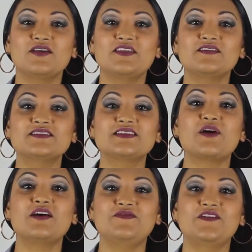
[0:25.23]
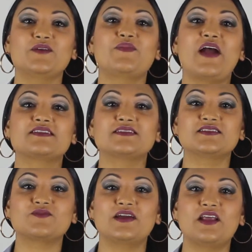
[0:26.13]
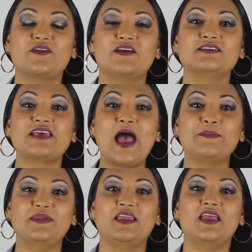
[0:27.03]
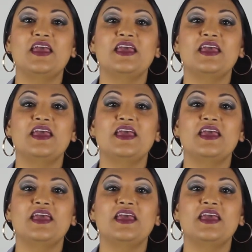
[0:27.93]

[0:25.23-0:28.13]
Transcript: there is some unfair practices right now that is happening